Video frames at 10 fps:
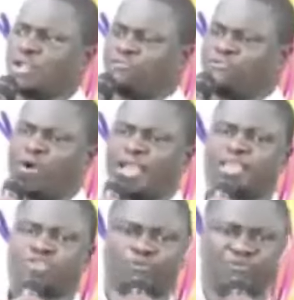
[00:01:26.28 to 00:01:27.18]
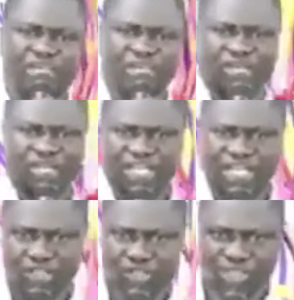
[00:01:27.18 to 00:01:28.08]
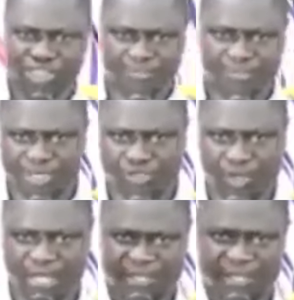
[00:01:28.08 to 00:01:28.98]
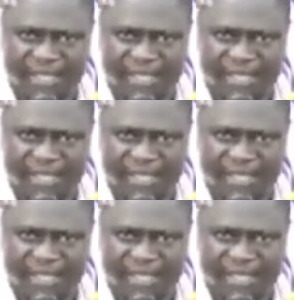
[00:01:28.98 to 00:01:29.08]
the four gates of the nation spiritually.